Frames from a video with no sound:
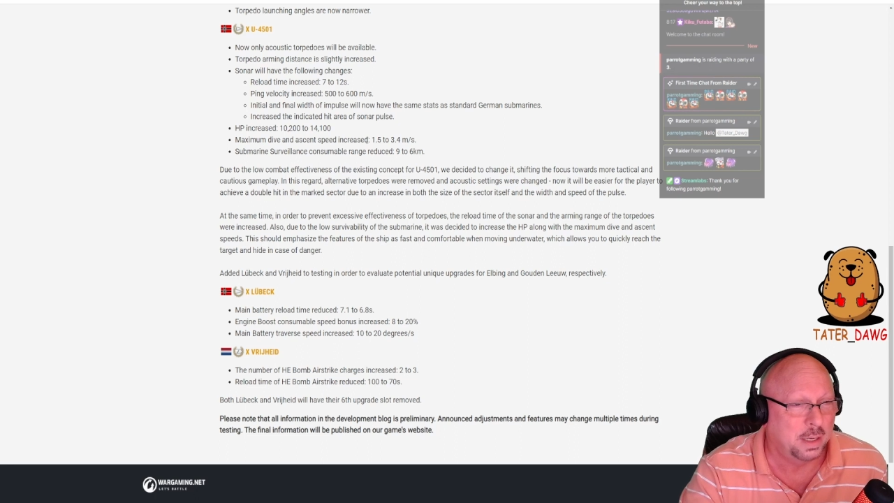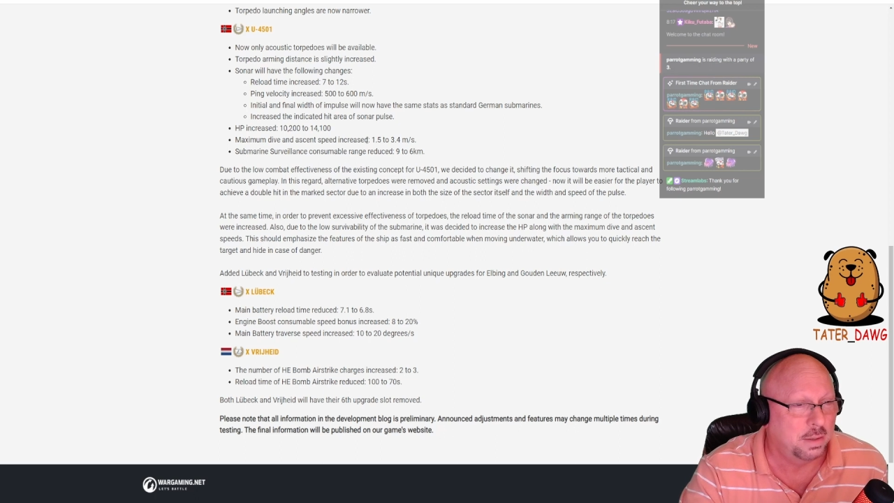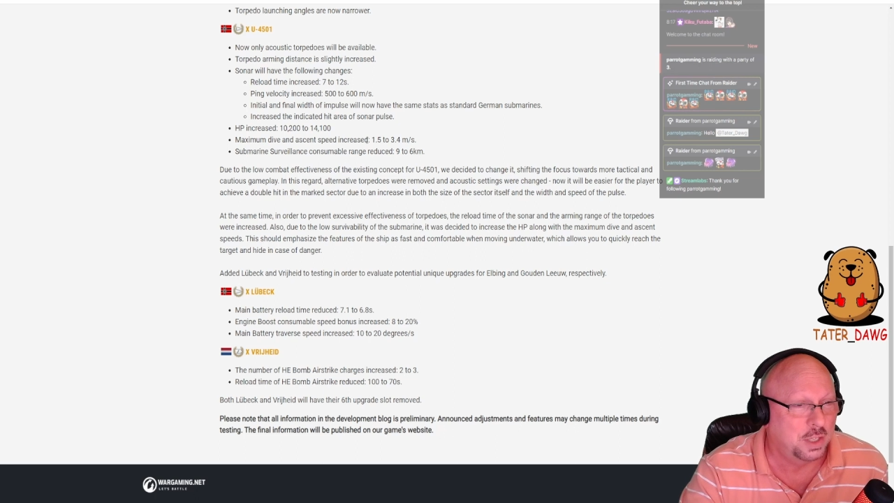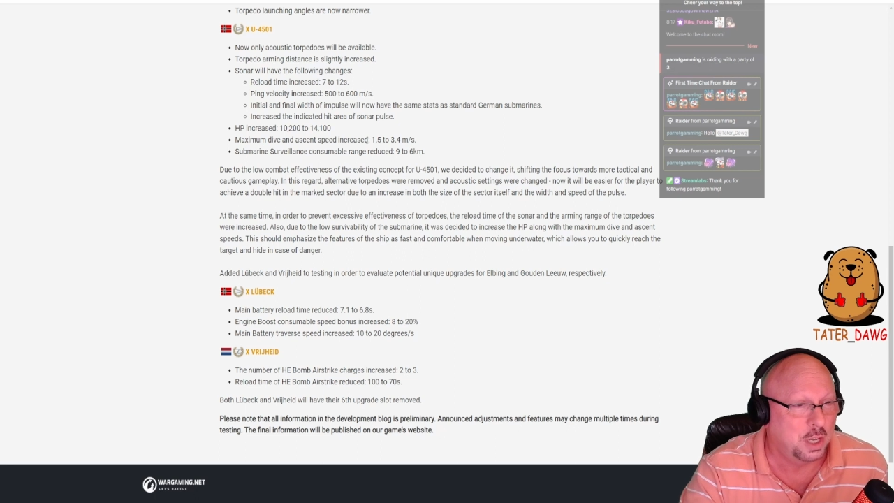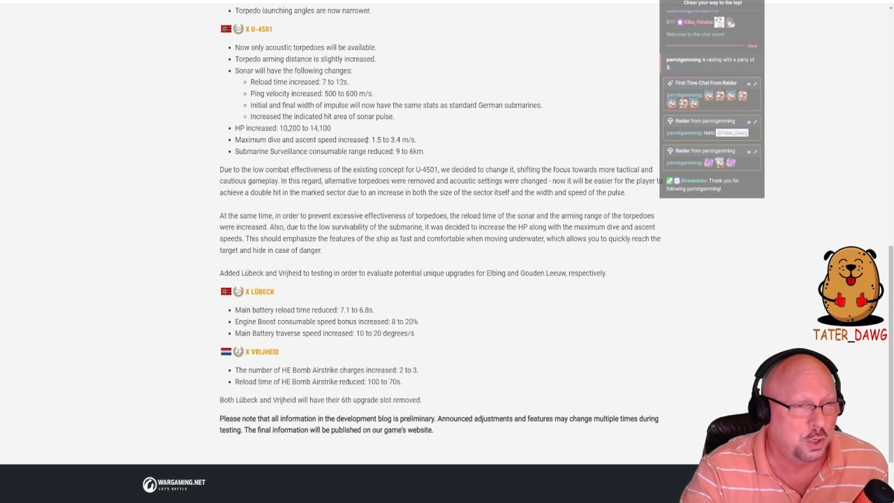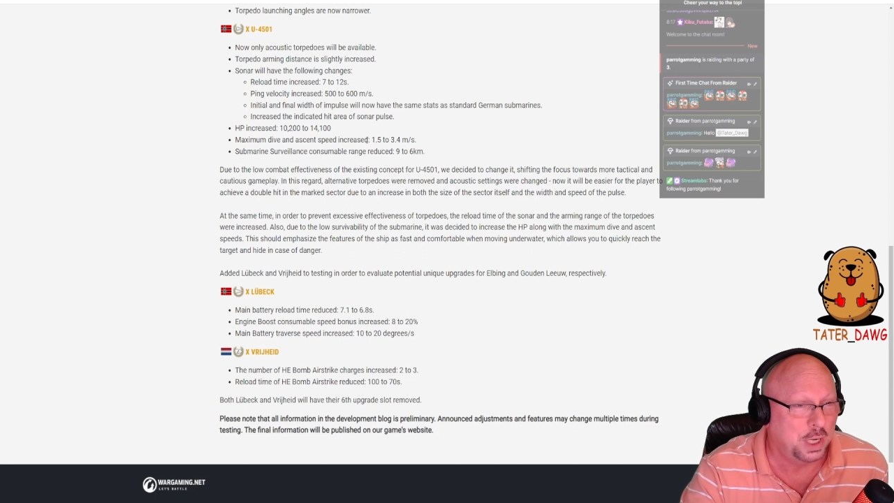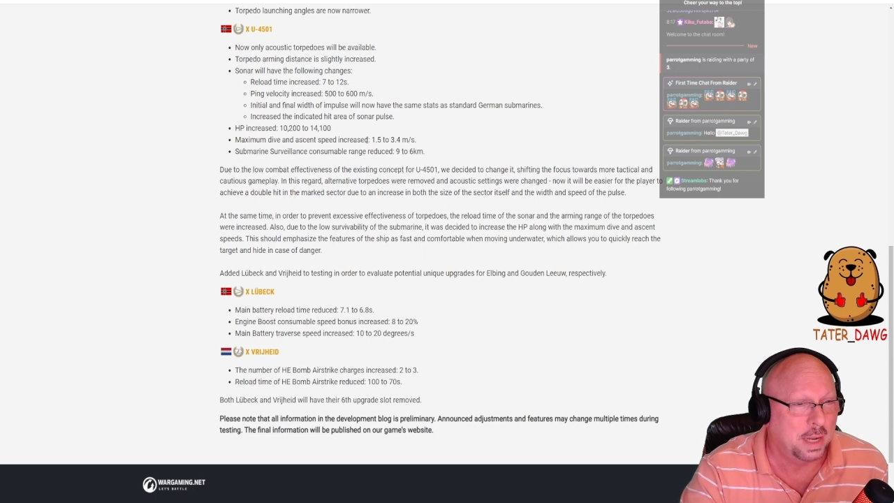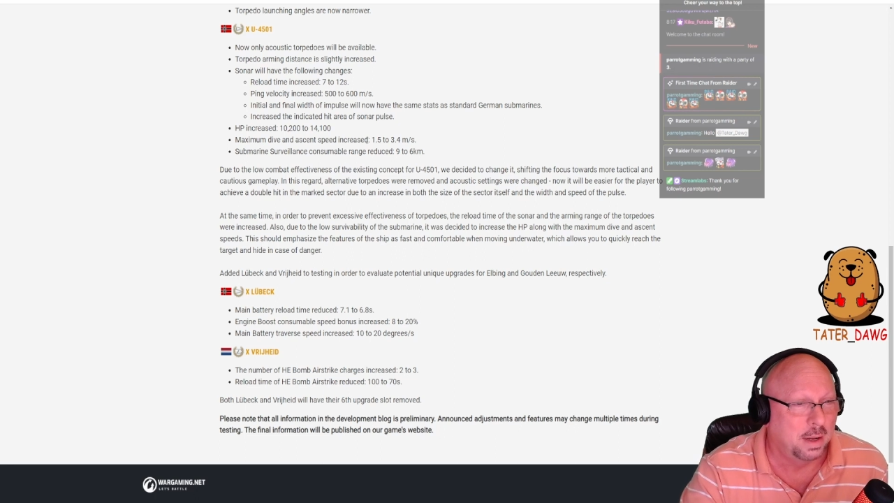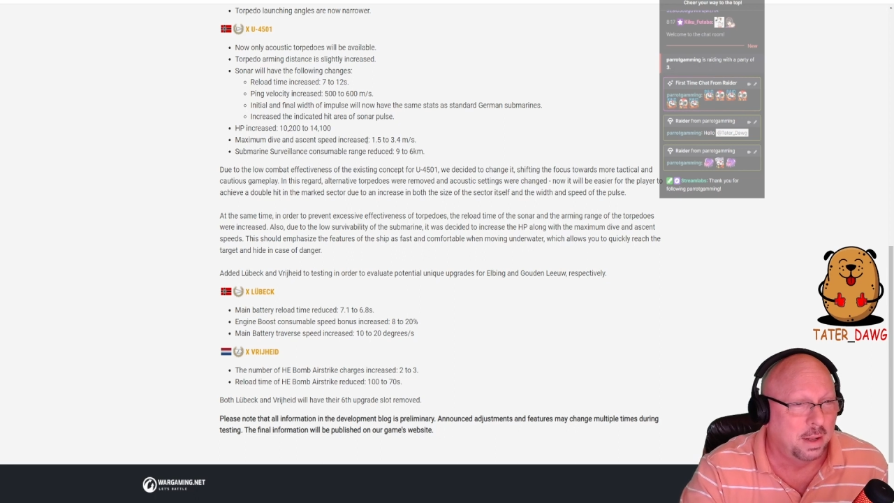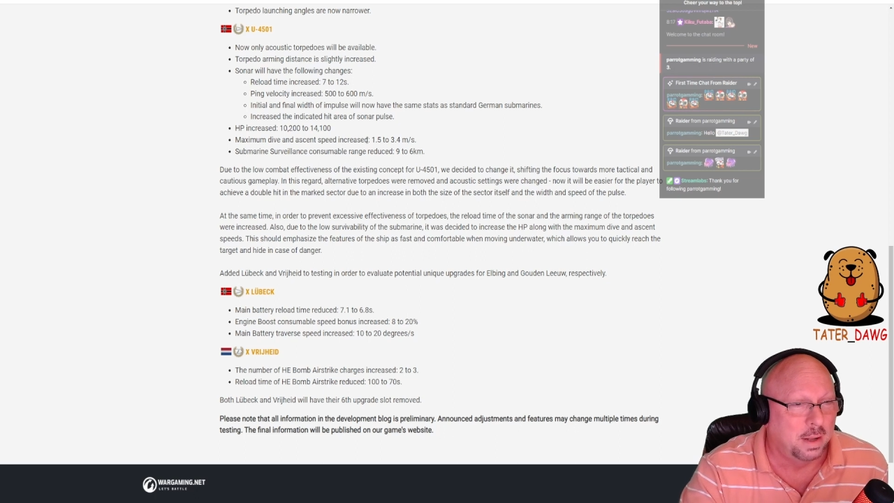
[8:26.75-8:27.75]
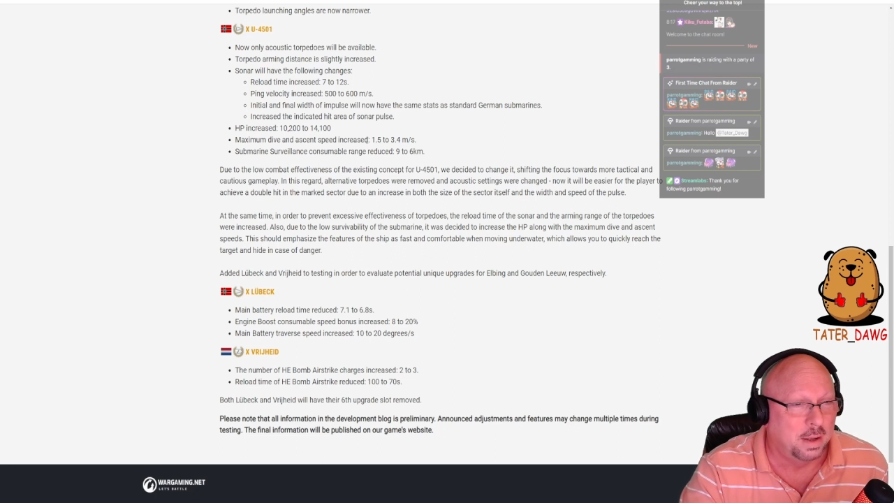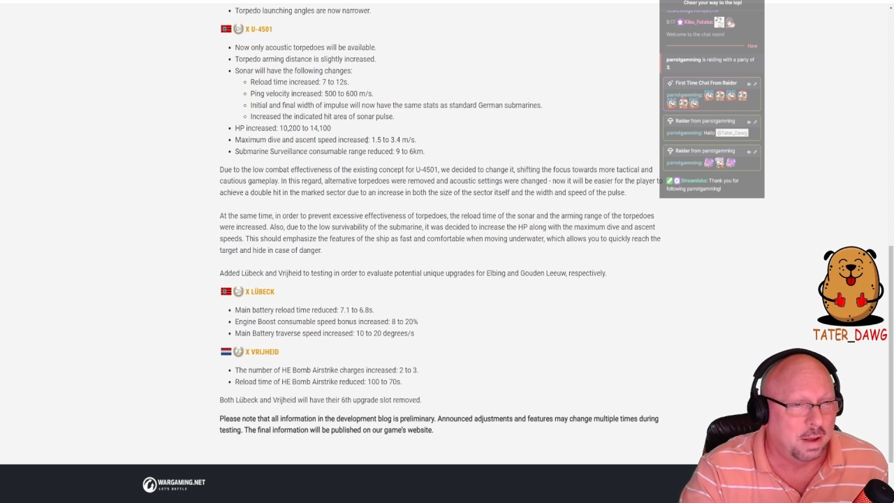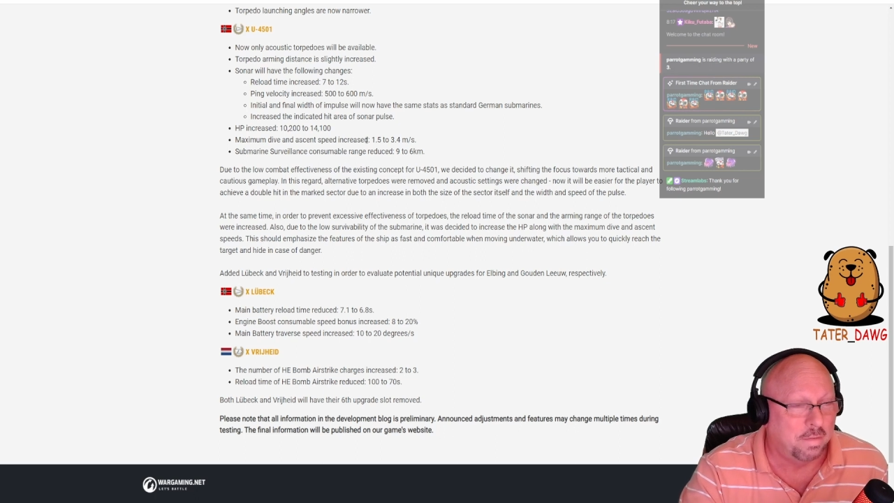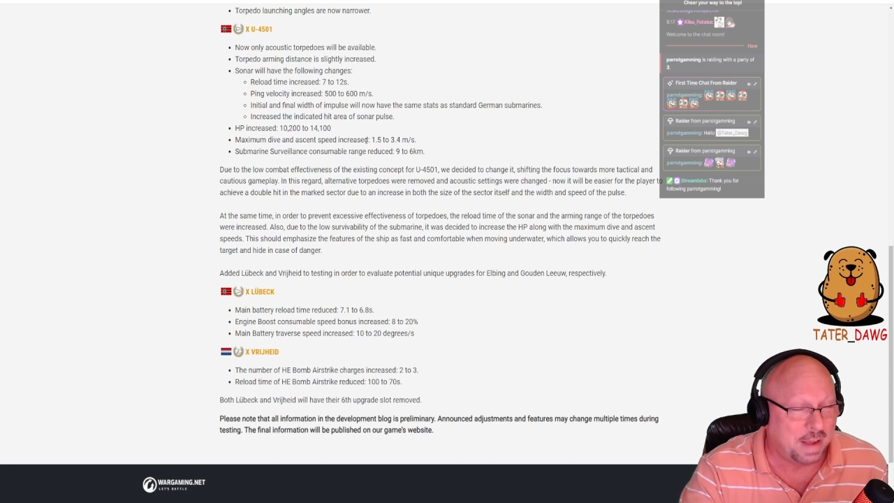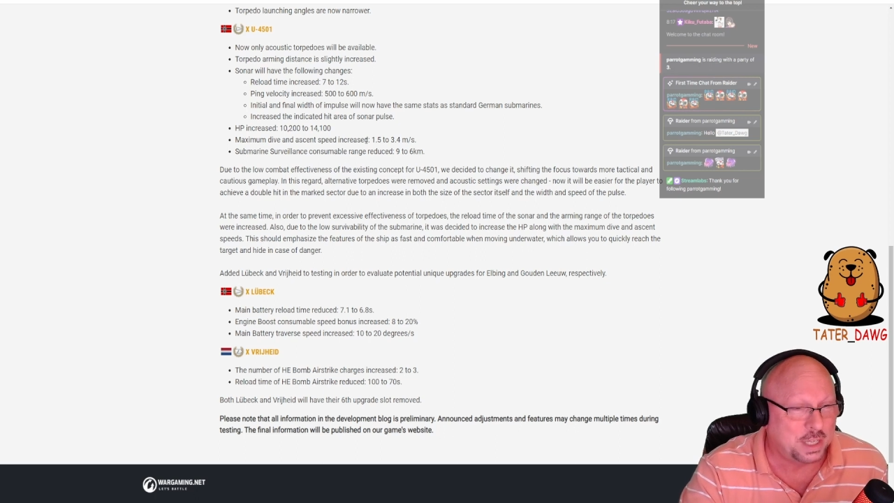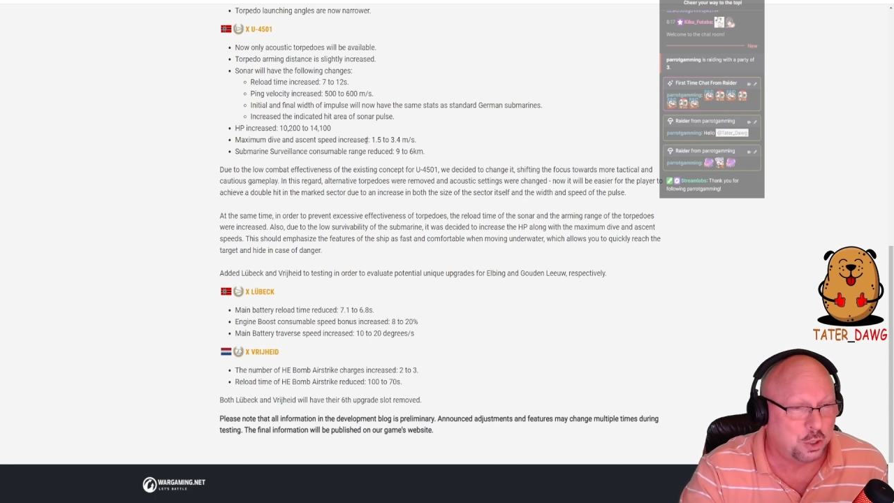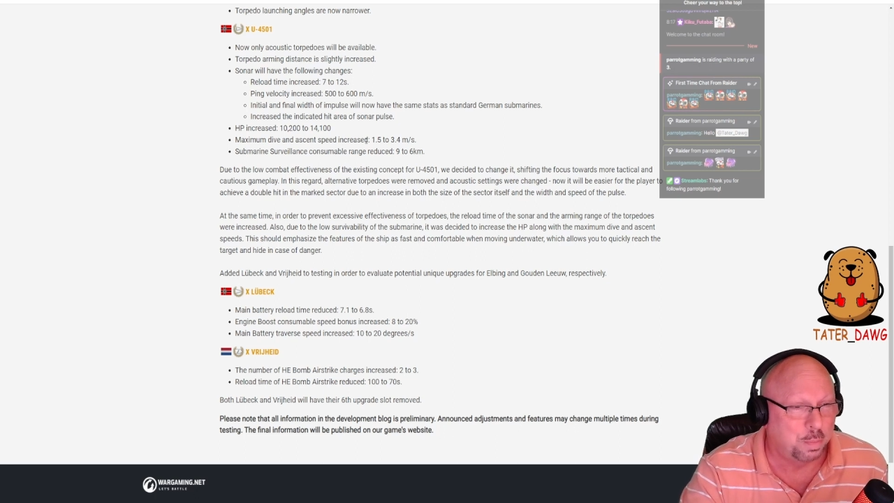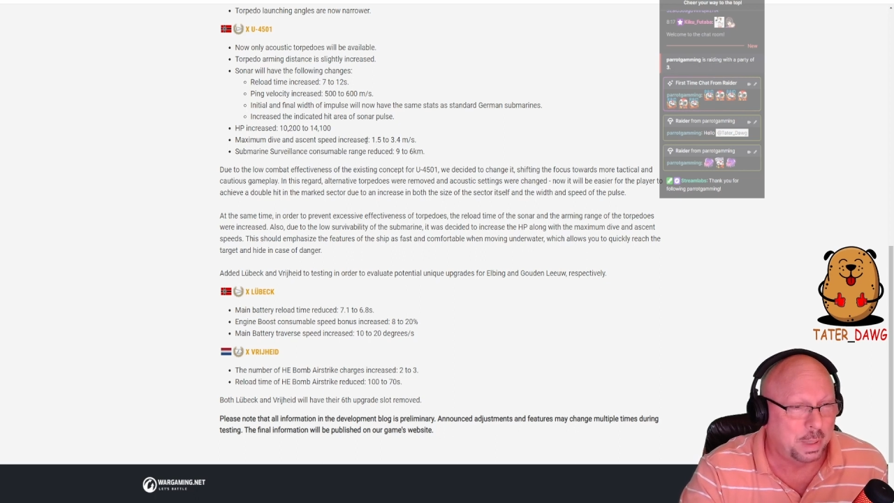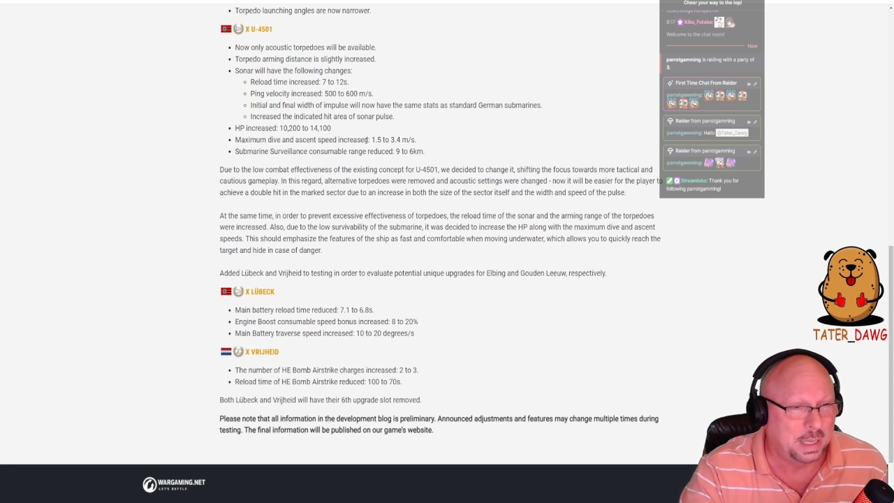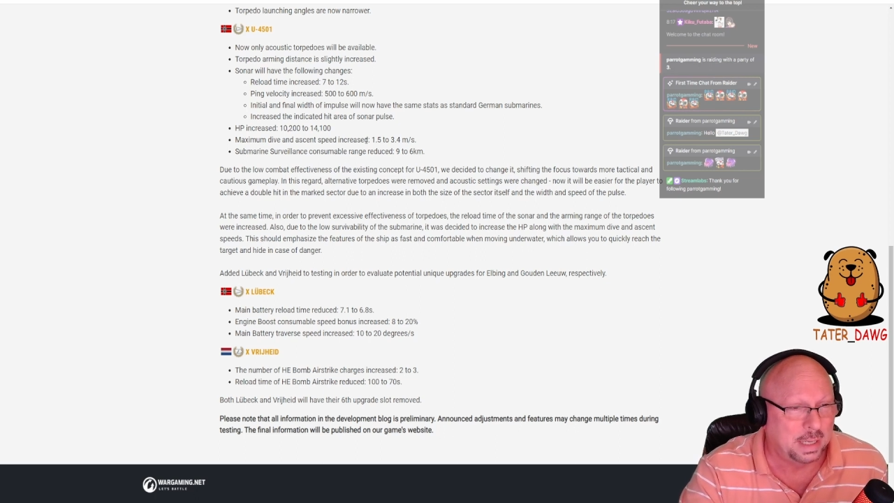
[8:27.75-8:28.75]
so you get a faster
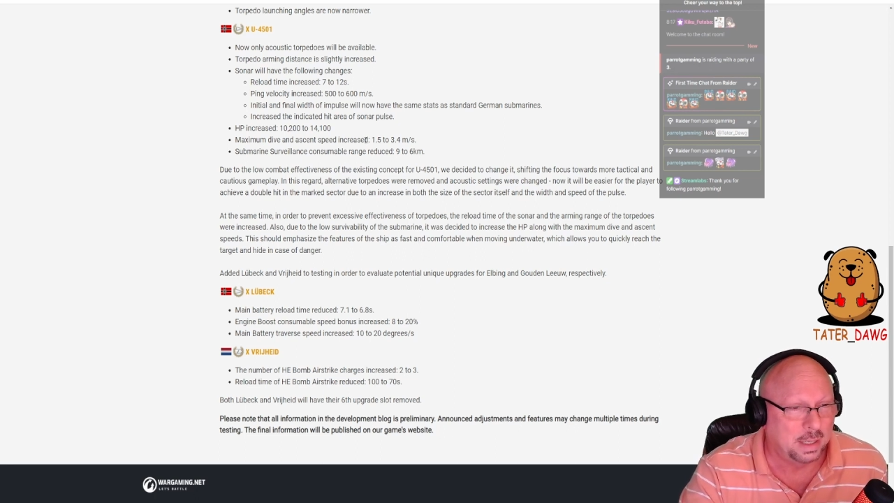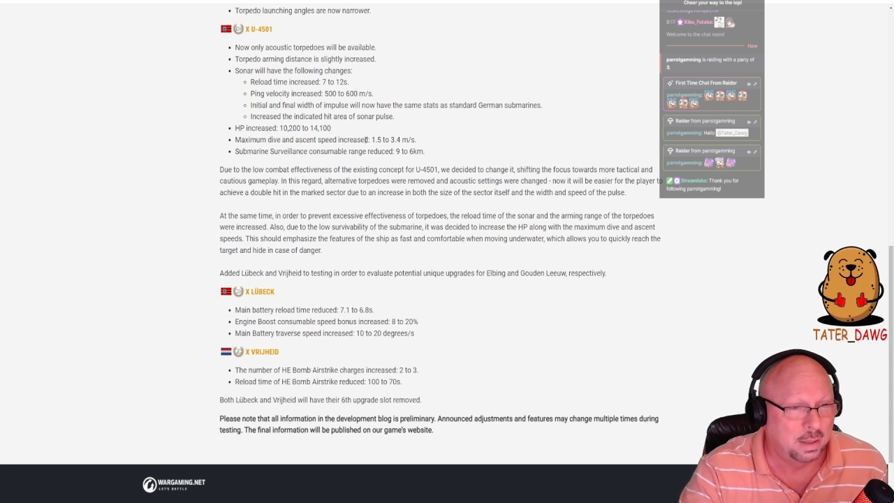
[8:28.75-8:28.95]
ping